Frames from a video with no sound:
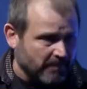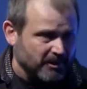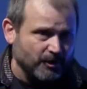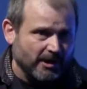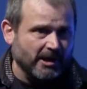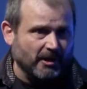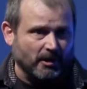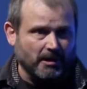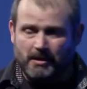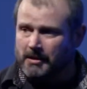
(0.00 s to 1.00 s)
because you're
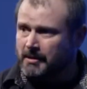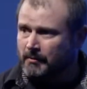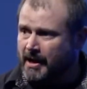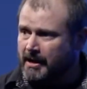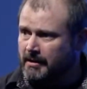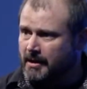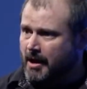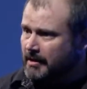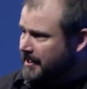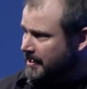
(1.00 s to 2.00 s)
here, right?
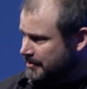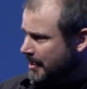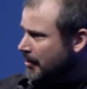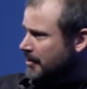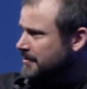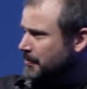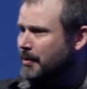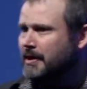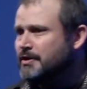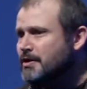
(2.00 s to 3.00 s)
Our kids are
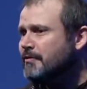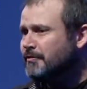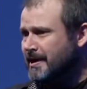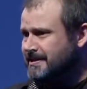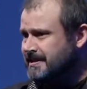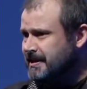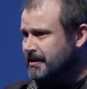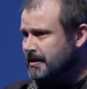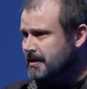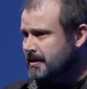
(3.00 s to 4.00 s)
exploring new
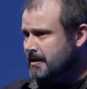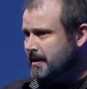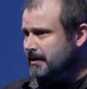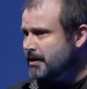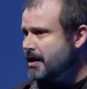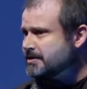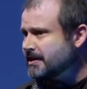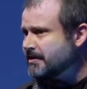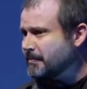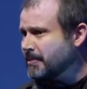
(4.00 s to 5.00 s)
frontier, and
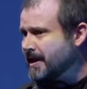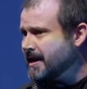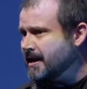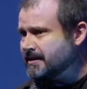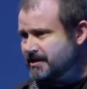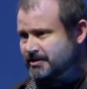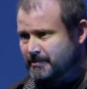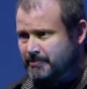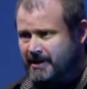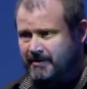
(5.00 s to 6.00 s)
largely they're playing on
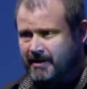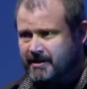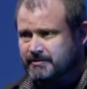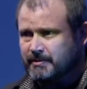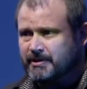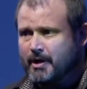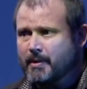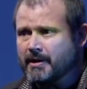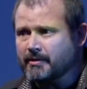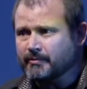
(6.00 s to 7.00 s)
digital playgrounds with no
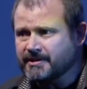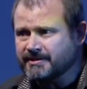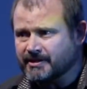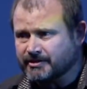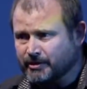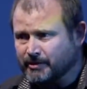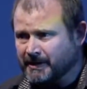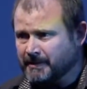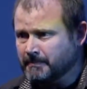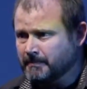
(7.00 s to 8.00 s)
one on recess
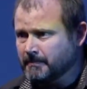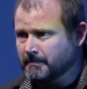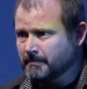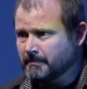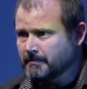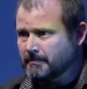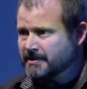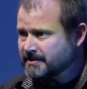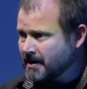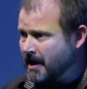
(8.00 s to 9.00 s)
duty.
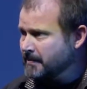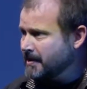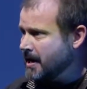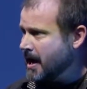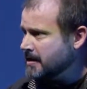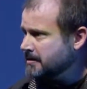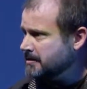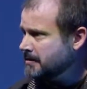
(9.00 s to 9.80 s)
That's got to be us.